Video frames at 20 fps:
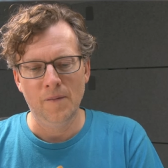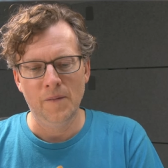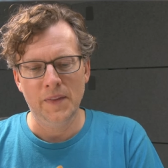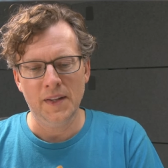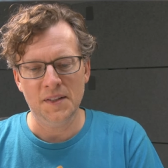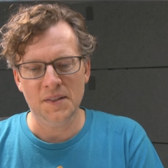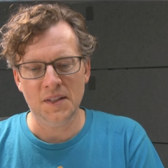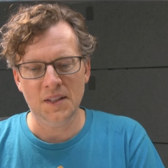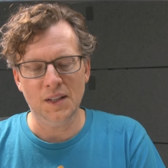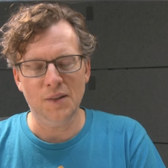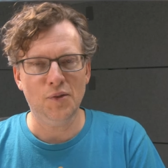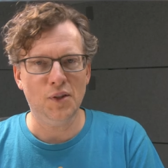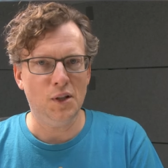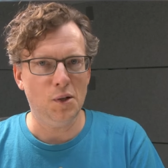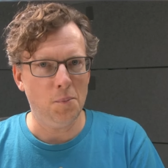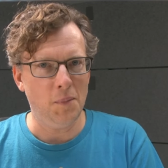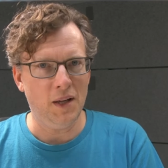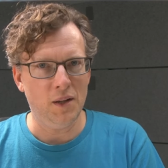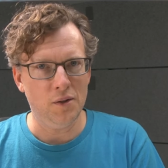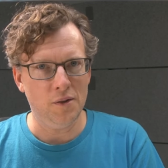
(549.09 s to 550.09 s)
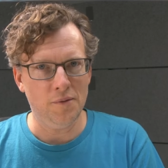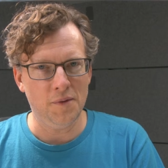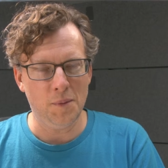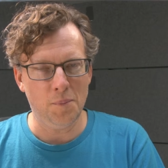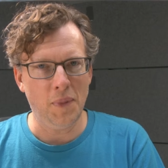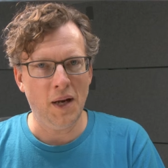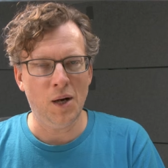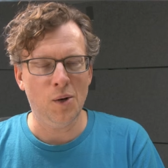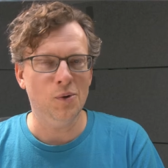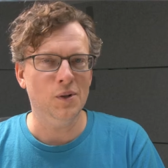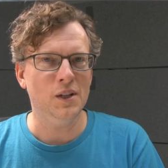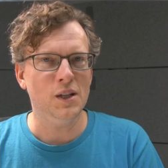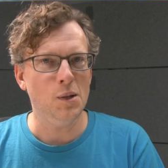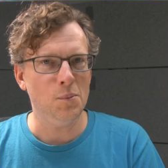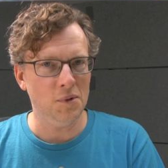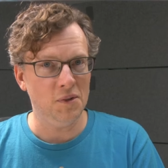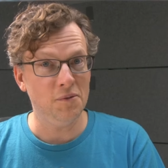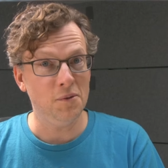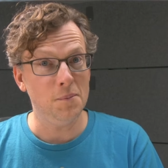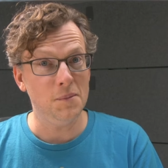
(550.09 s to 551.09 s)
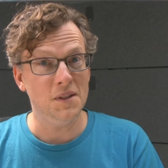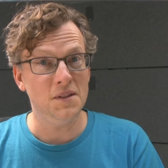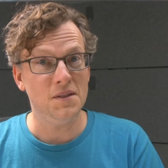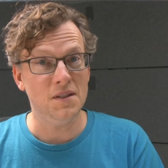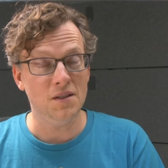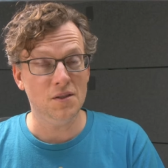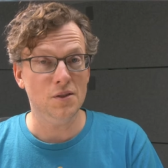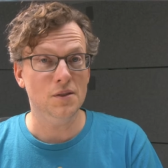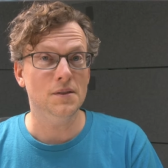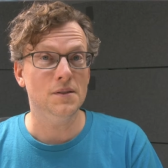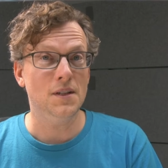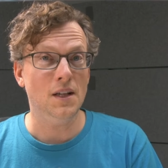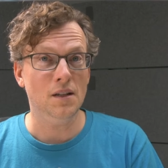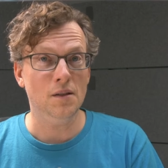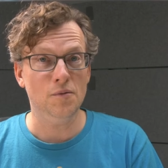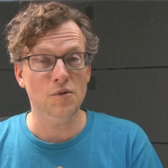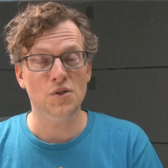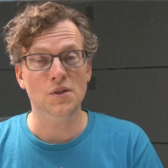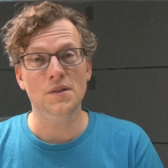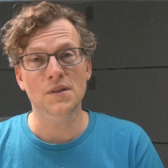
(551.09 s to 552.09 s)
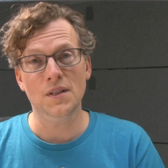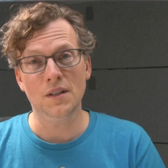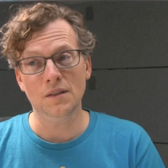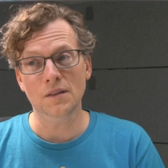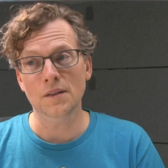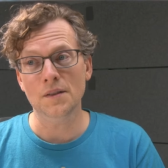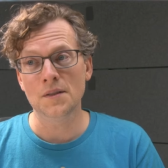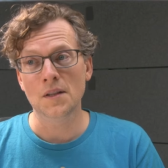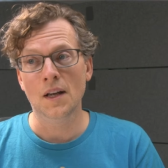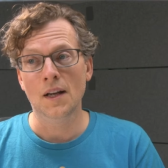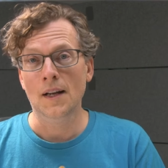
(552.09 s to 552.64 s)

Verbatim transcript: a significant amount of the power coming from these digital television signals.